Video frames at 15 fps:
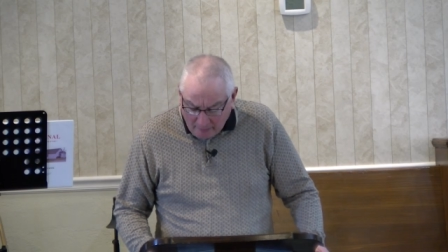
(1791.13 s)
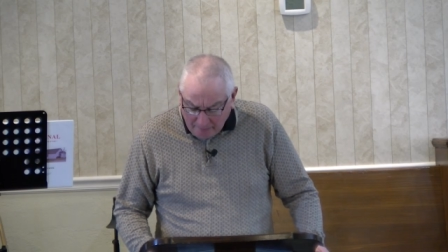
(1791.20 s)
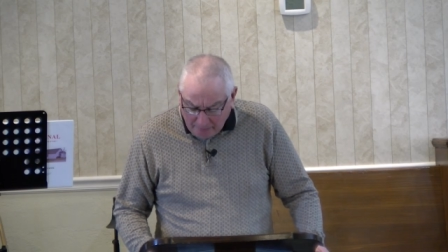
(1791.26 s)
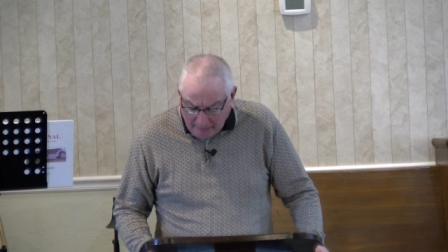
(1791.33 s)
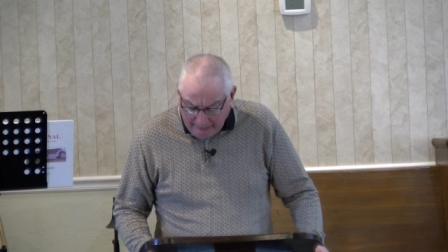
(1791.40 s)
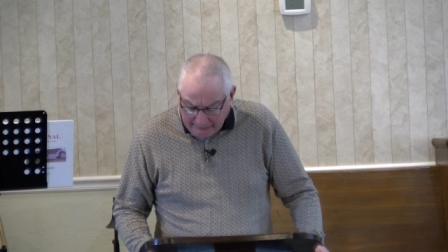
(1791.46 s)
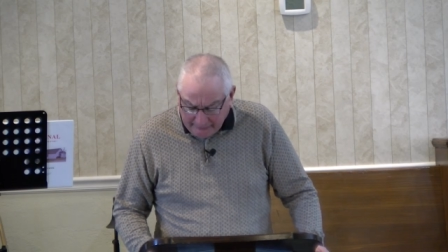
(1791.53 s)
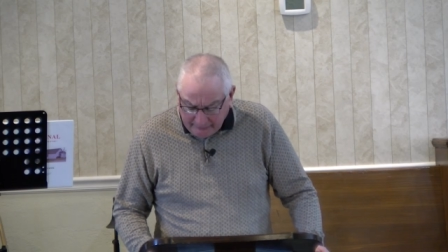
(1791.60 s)

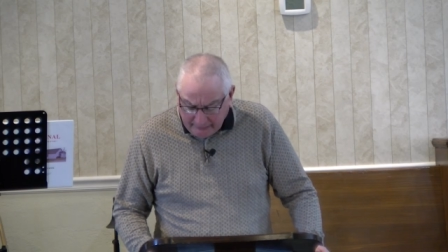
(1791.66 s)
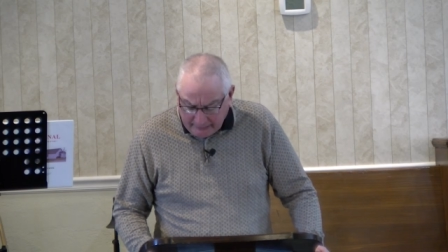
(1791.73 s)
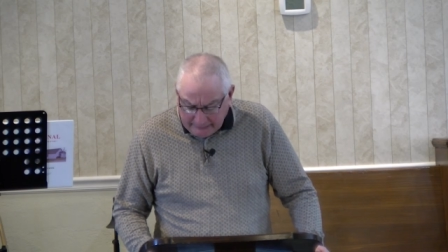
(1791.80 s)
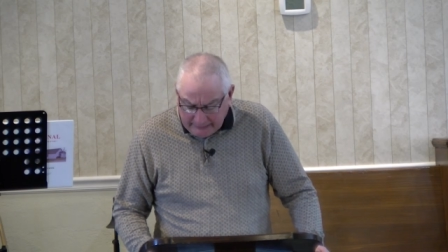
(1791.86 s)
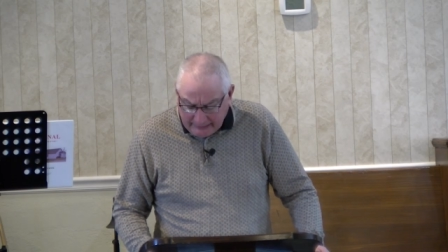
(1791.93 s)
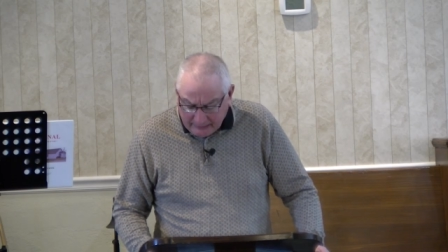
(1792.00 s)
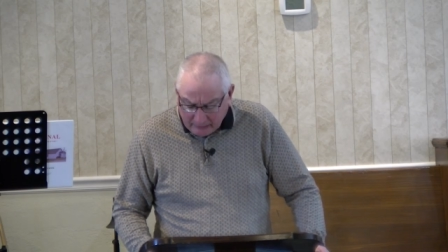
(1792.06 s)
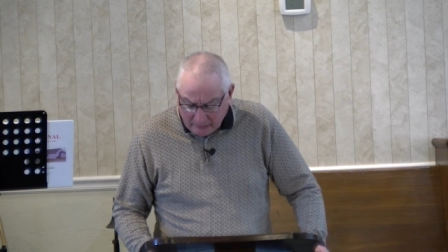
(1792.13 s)
Brethren, I
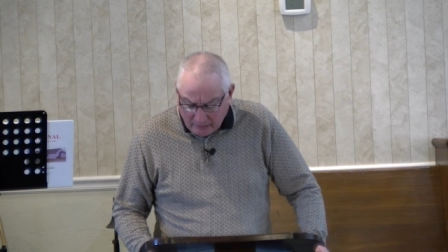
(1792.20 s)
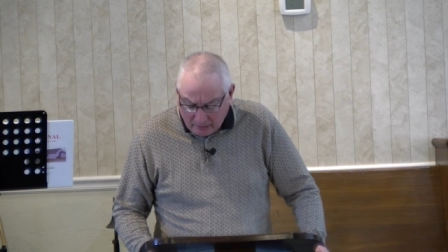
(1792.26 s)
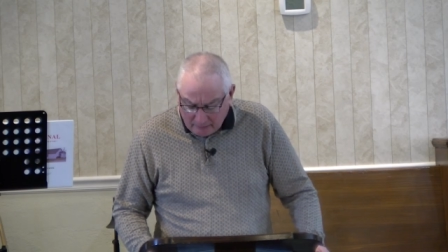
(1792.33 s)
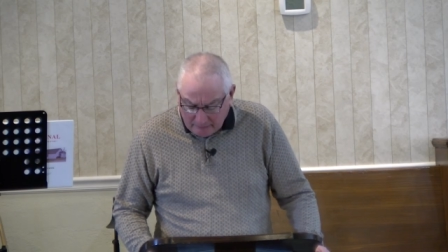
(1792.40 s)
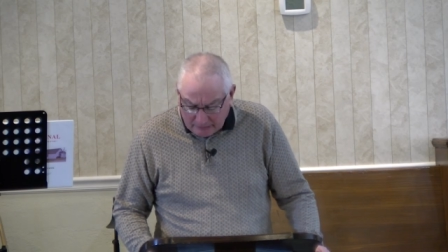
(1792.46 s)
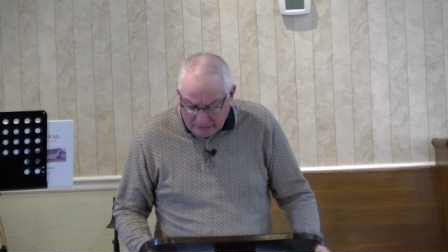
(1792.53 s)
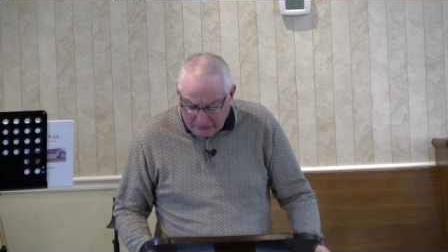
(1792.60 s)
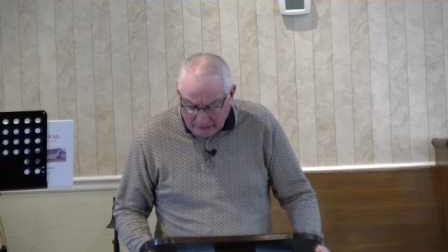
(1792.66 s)
count
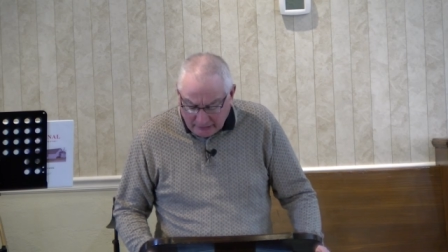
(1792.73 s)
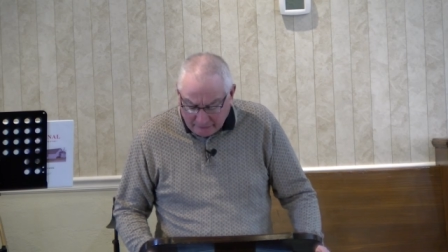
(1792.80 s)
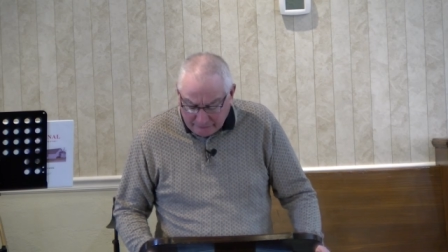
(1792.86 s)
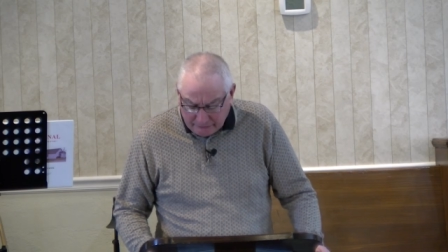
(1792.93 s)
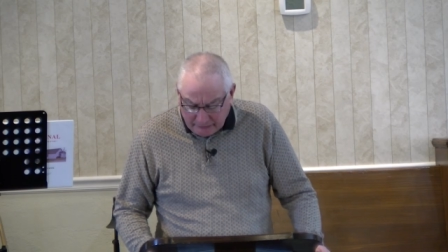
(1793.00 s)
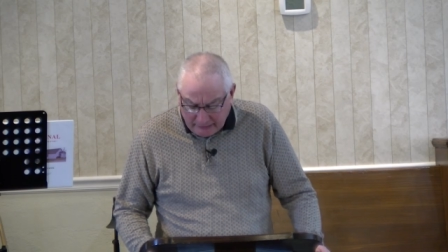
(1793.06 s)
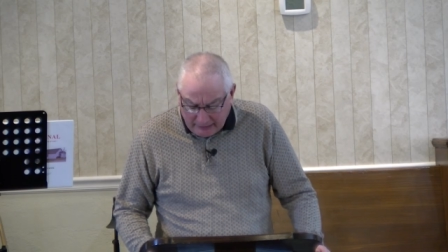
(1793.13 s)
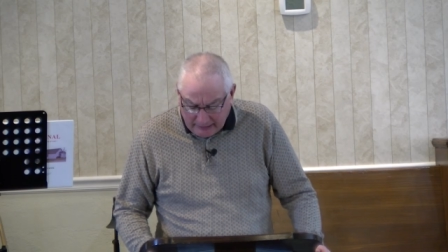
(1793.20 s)
not
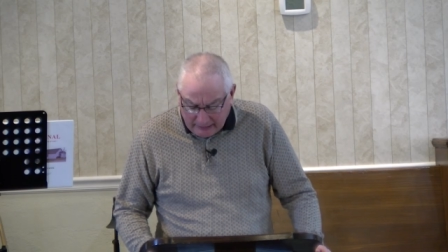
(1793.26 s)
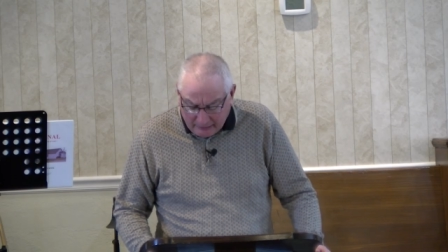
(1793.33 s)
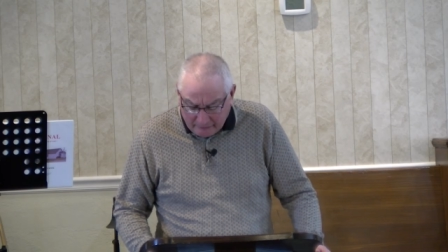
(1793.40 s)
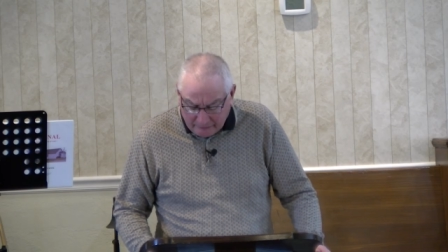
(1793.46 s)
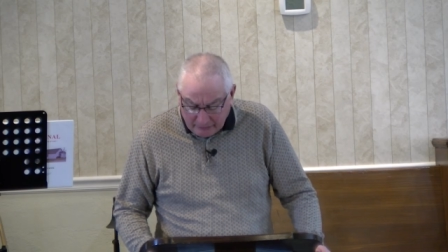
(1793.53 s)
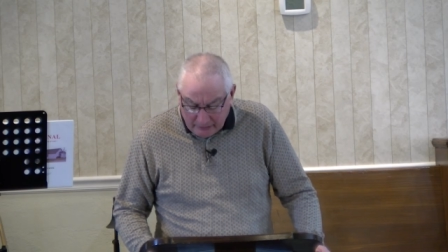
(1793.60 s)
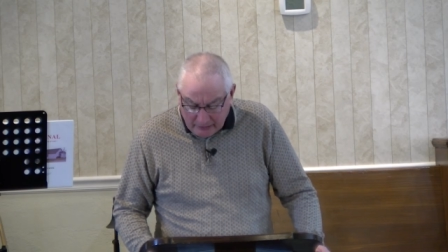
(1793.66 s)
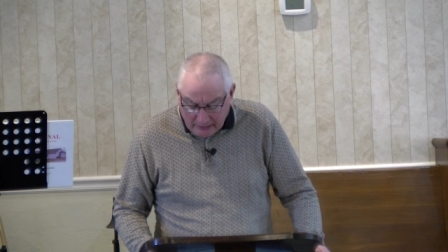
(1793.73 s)
myself to
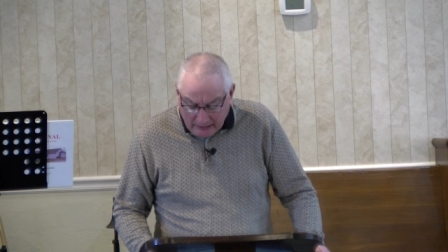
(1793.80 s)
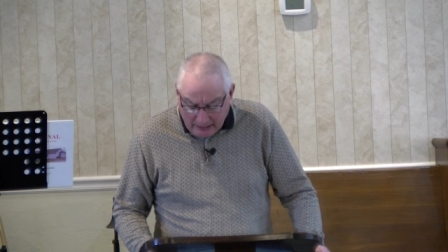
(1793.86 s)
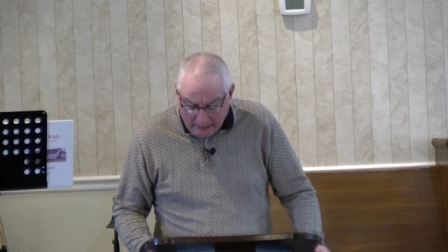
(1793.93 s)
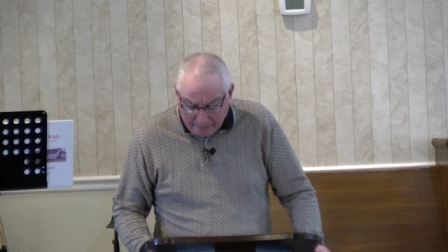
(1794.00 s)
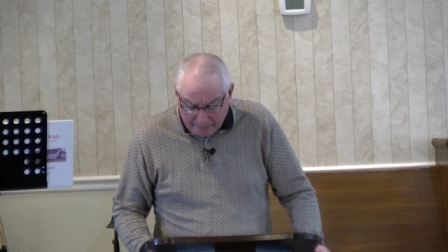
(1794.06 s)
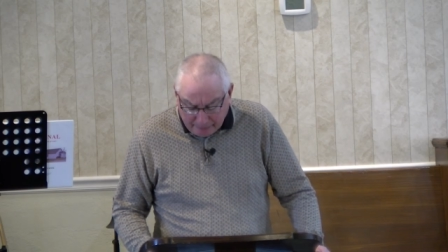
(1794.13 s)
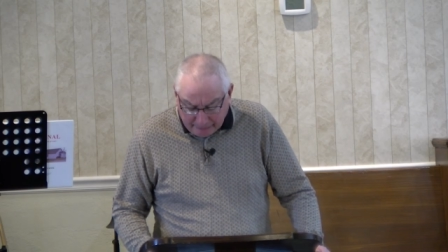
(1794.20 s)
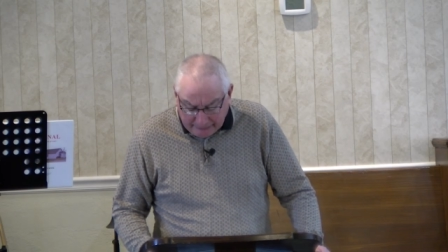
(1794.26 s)
have
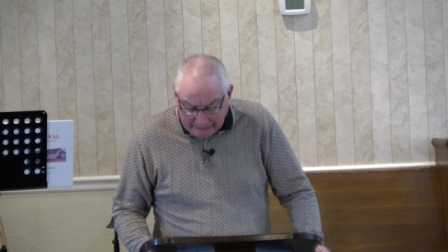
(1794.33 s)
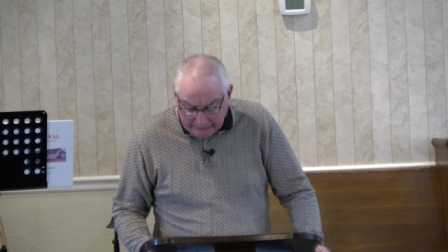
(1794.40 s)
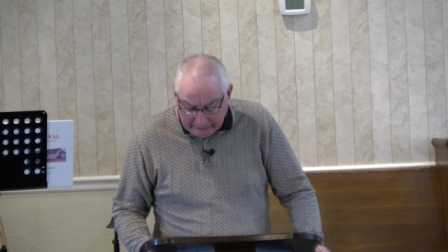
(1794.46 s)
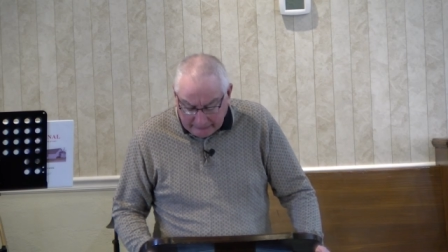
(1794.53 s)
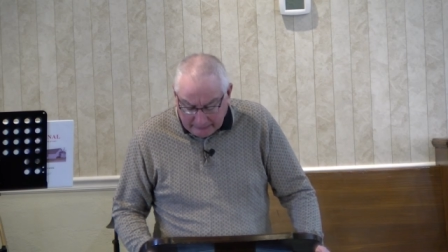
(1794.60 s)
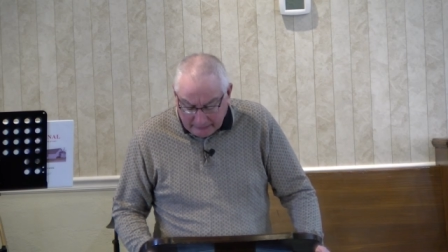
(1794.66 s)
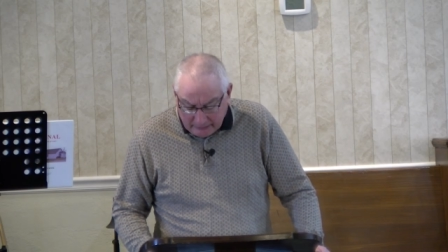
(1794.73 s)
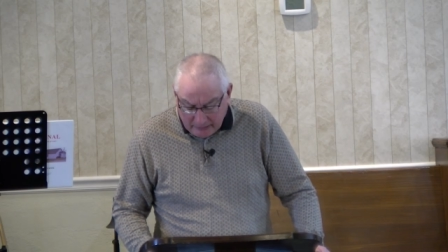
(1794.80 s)

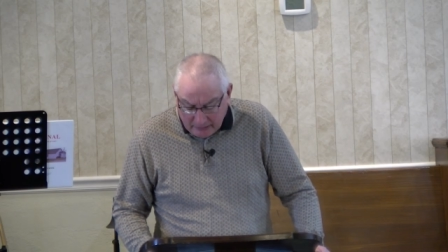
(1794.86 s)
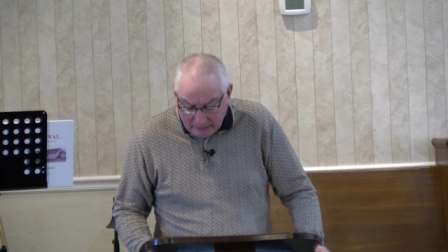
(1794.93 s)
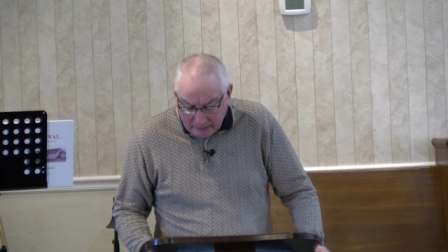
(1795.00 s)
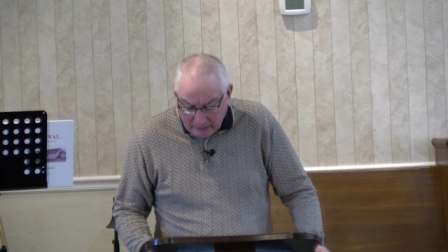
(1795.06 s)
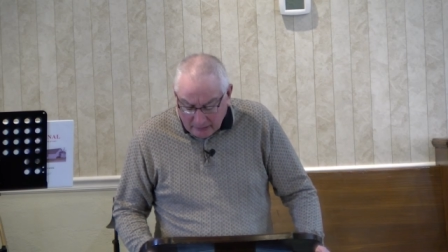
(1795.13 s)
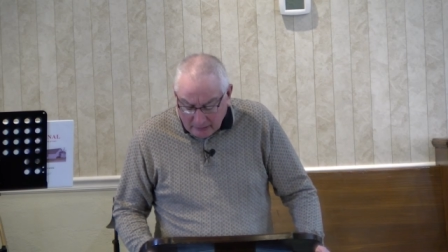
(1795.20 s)
apprehended,